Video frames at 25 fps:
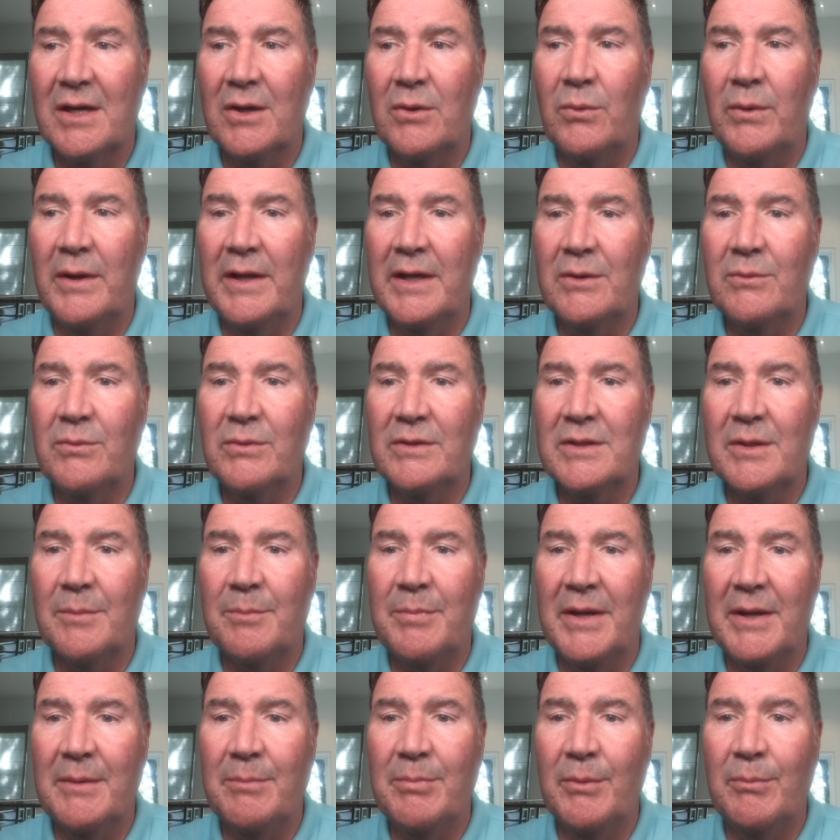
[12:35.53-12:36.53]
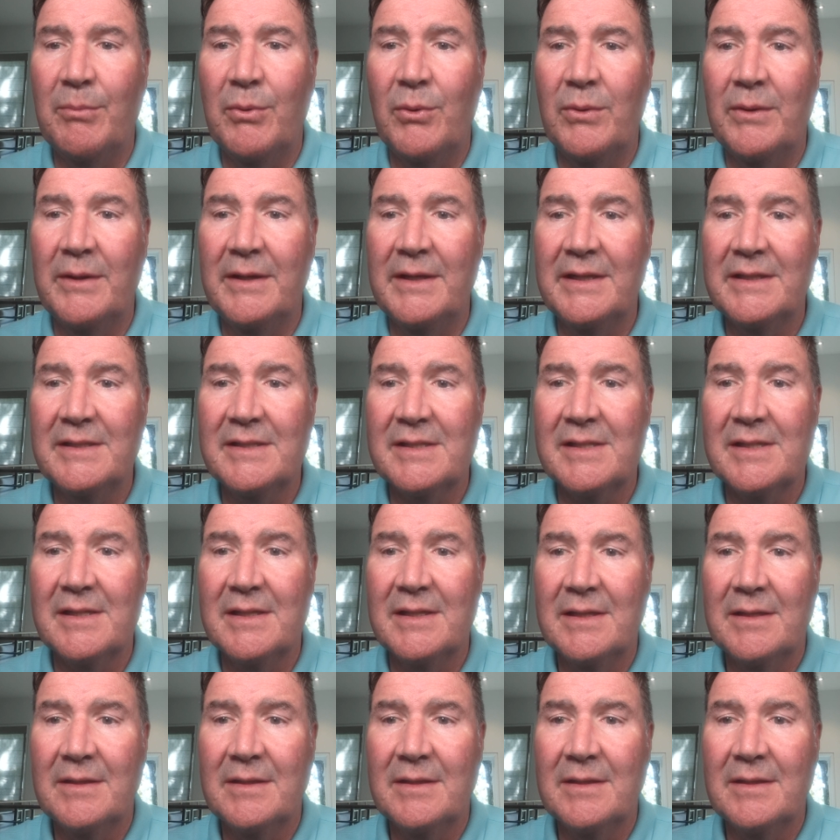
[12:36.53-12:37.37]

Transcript: awake with the paper boys,